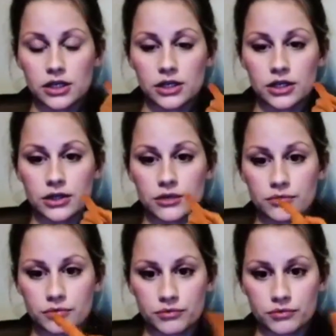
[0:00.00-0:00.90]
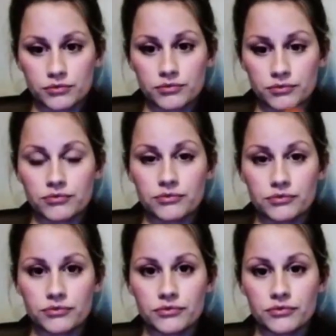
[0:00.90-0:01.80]

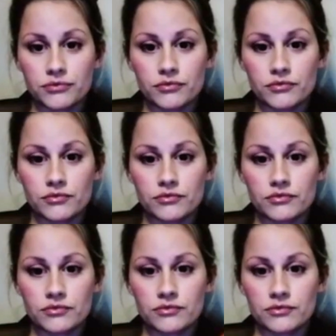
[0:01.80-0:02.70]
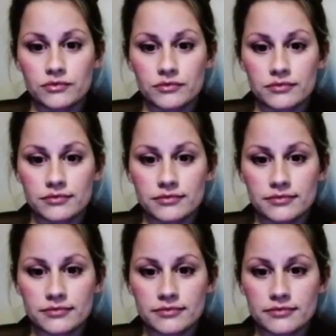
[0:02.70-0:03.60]

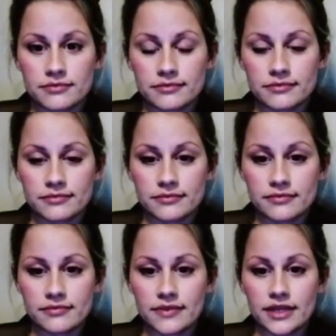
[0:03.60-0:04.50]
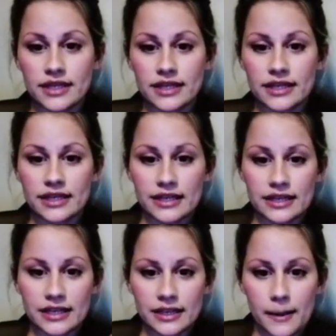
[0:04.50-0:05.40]

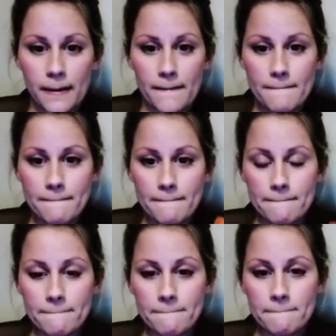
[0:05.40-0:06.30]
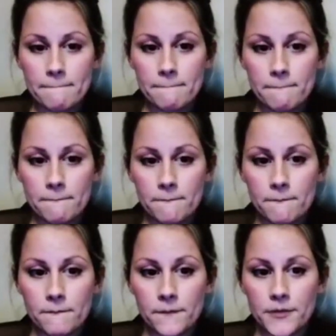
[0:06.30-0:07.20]

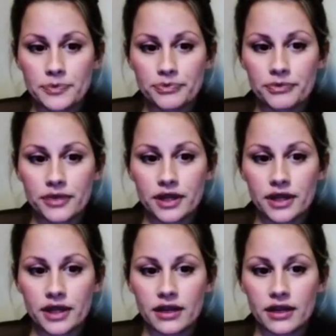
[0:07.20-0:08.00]
This person isn't speaking.